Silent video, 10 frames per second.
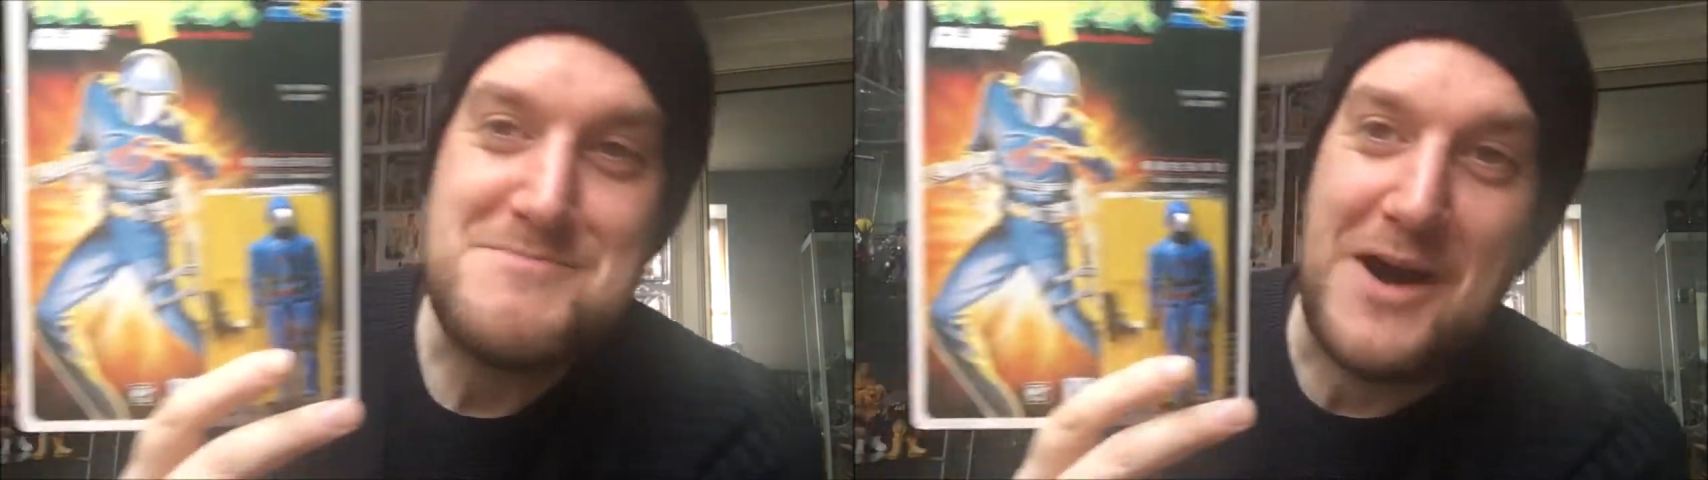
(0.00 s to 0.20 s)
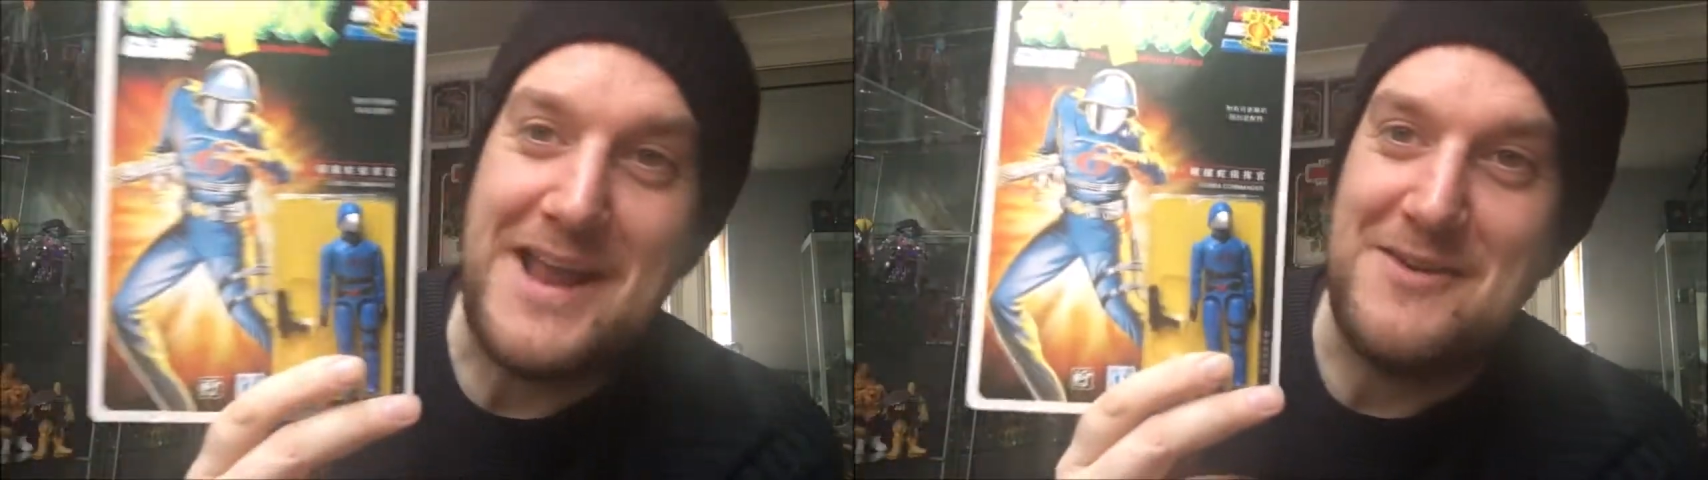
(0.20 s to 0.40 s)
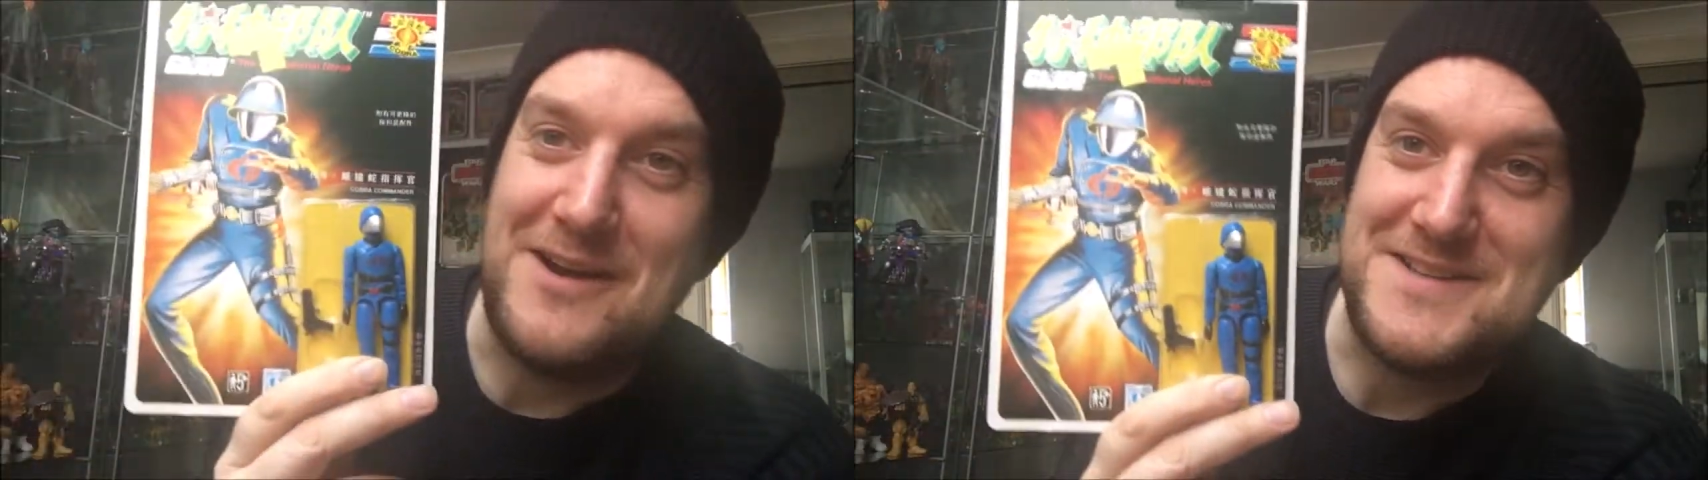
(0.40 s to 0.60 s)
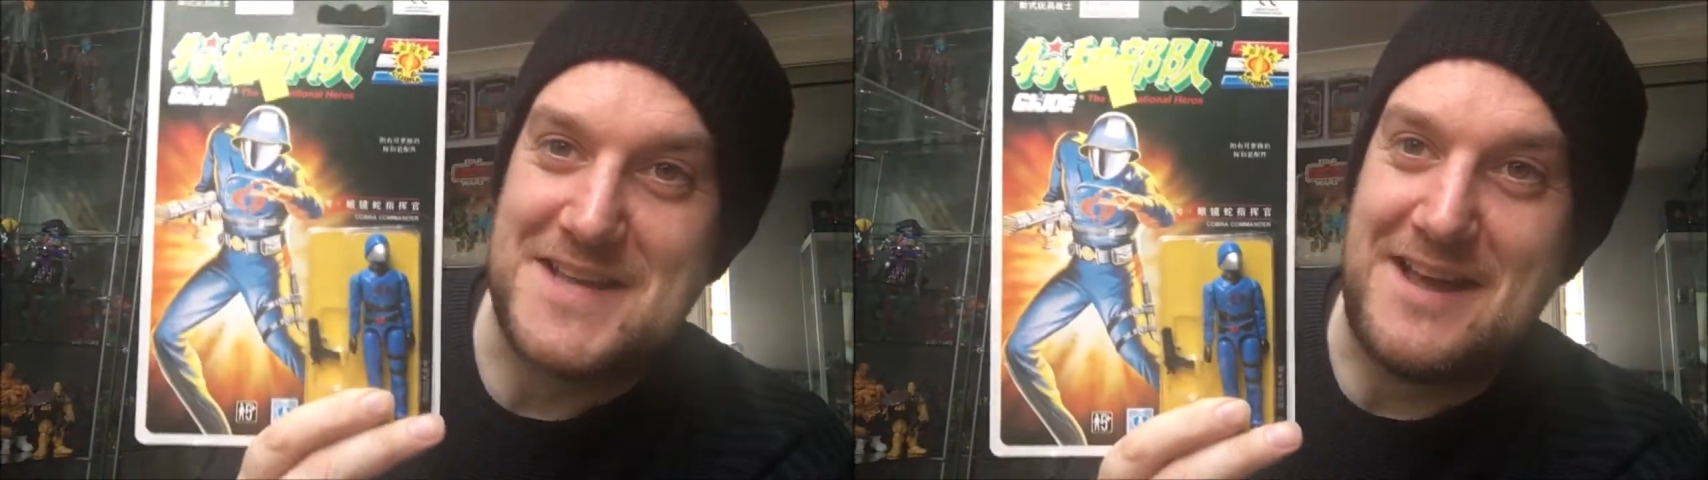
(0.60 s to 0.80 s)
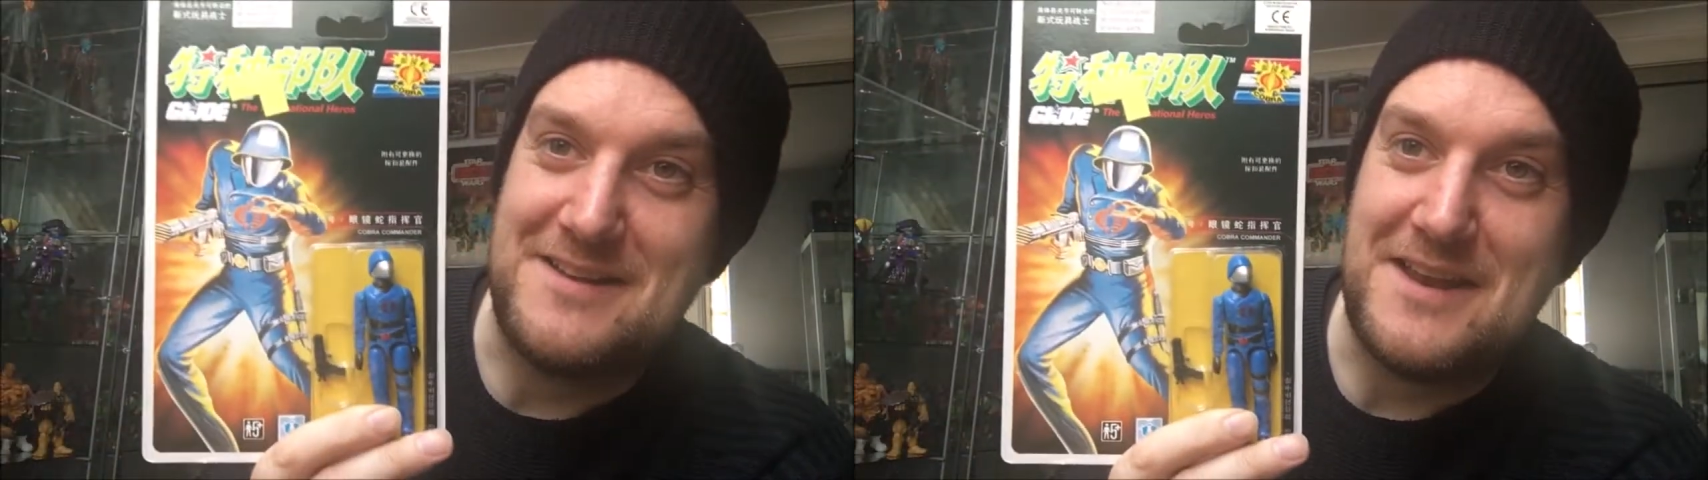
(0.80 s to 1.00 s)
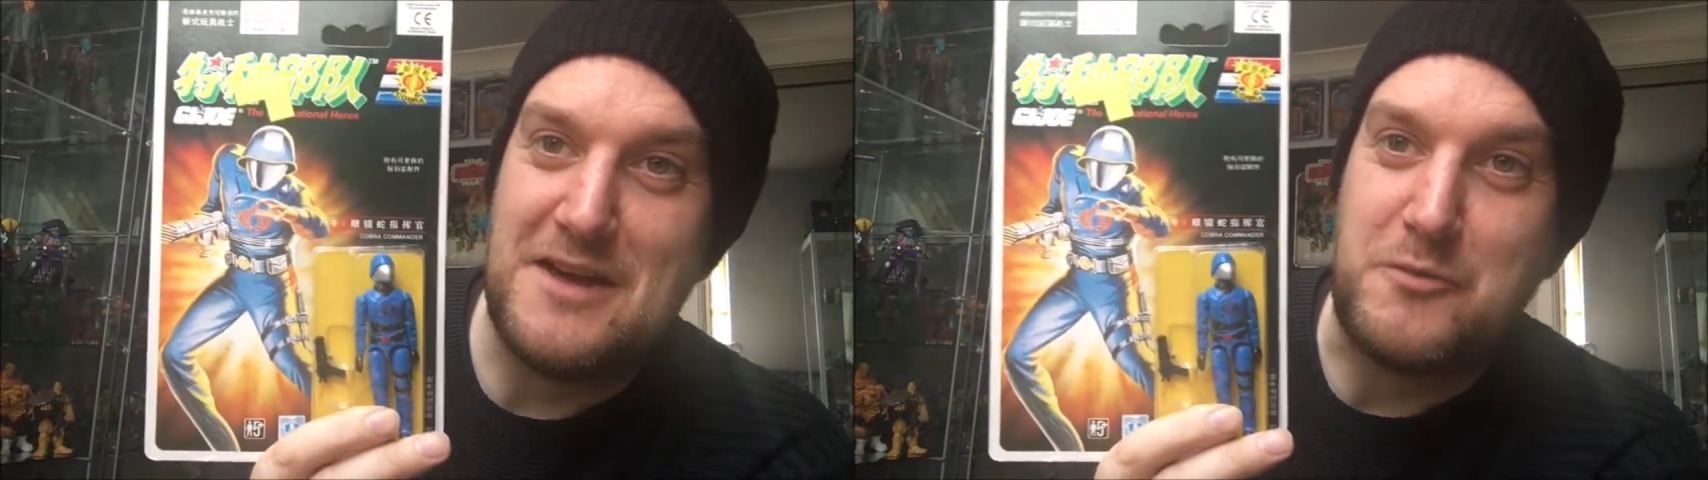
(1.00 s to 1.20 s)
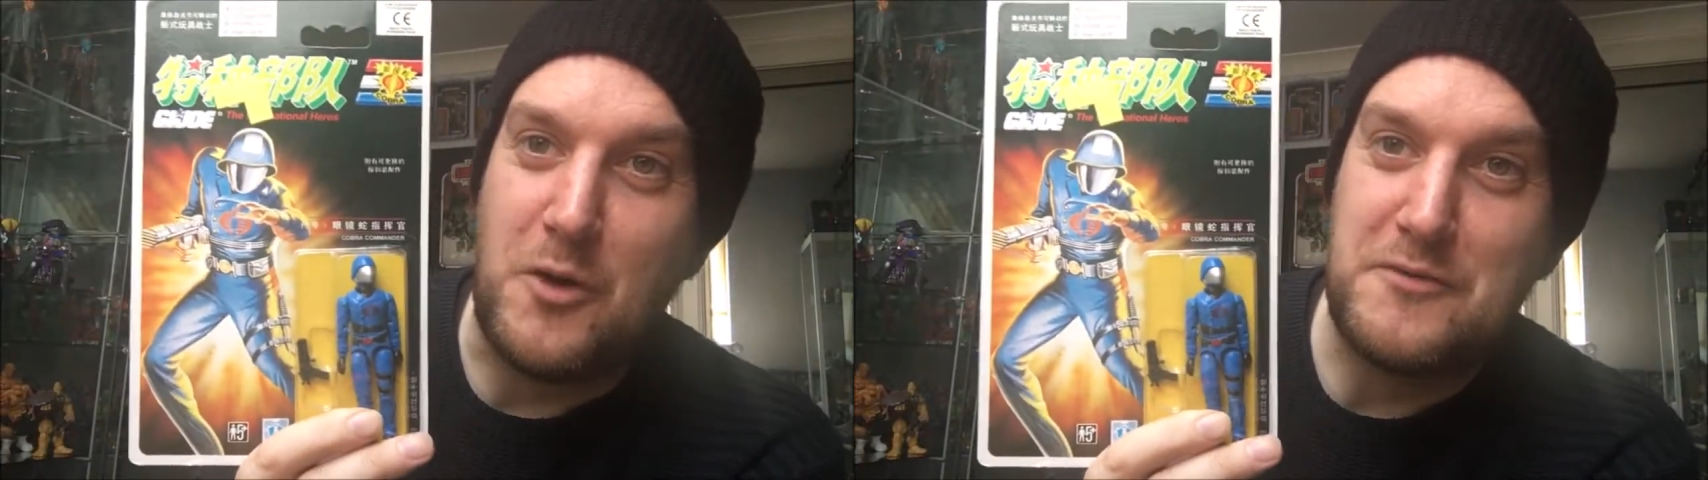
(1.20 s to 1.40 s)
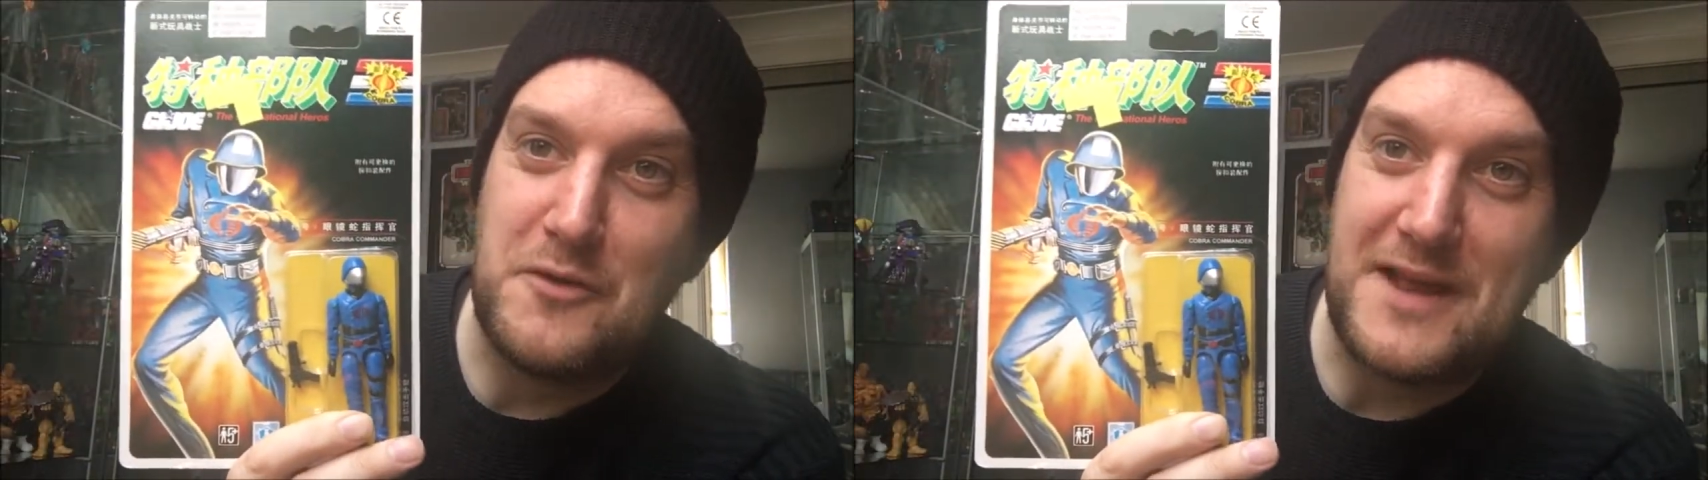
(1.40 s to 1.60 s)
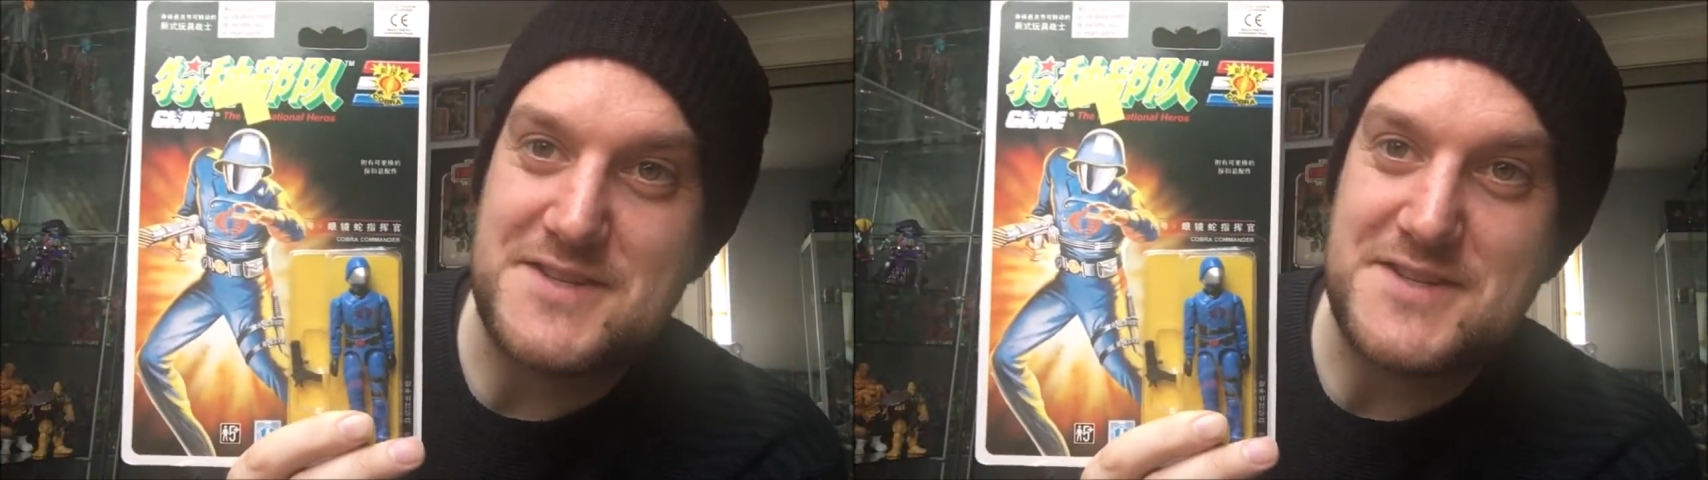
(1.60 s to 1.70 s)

But anyways, enough waffle.